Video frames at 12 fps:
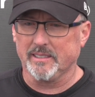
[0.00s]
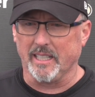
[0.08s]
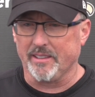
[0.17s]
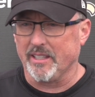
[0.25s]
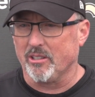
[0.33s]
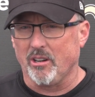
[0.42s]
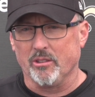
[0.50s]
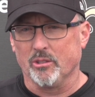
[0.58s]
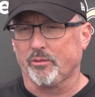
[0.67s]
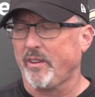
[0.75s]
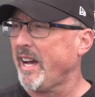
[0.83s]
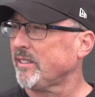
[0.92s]
Yeah, I think all
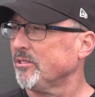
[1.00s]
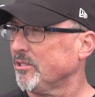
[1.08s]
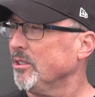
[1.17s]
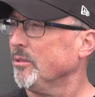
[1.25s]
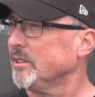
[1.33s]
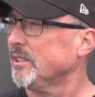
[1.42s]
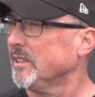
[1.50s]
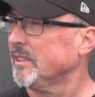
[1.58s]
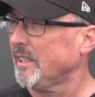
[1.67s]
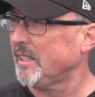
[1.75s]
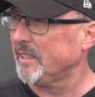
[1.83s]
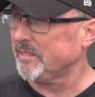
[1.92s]
those factors go into
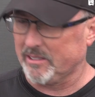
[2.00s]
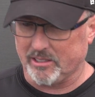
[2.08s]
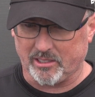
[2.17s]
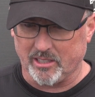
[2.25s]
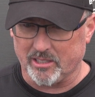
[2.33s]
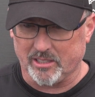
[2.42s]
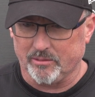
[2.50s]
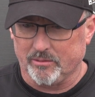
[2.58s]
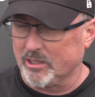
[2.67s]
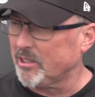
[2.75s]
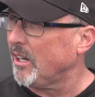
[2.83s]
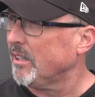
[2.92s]
the discussion,
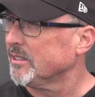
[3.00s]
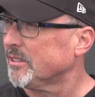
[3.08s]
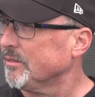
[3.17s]
regardless